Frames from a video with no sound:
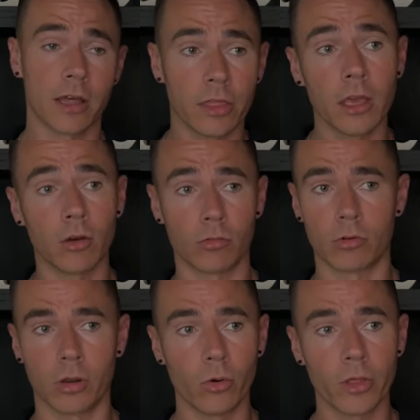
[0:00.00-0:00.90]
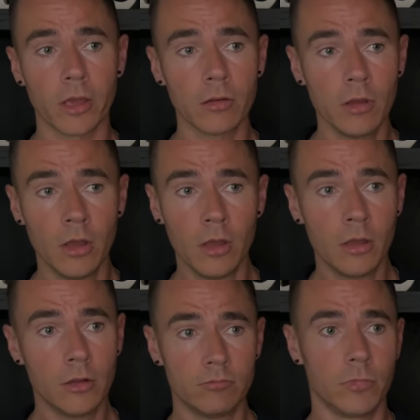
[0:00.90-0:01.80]
I think on clothing
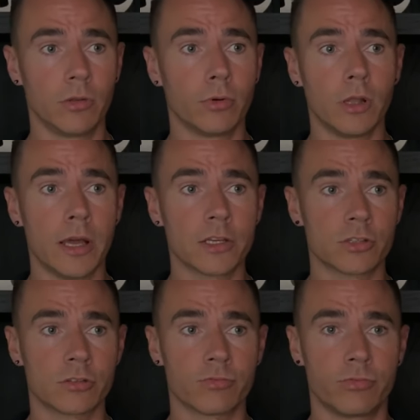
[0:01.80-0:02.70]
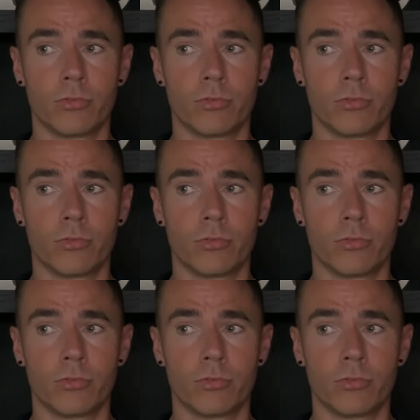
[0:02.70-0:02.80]
it will last